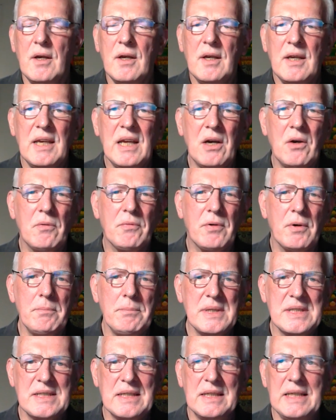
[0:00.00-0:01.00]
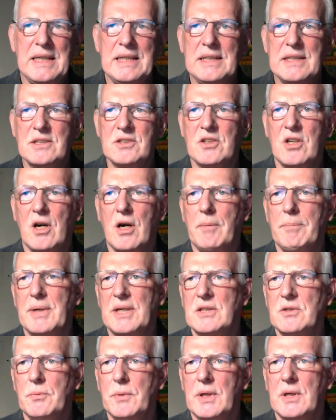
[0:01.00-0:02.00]
Now, for miscellaneous
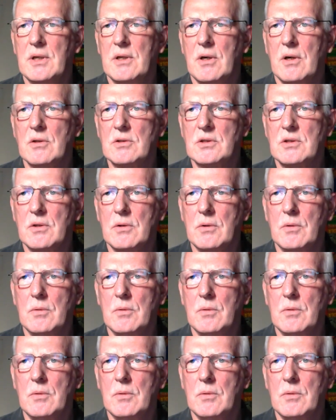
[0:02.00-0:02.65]
topics, we could also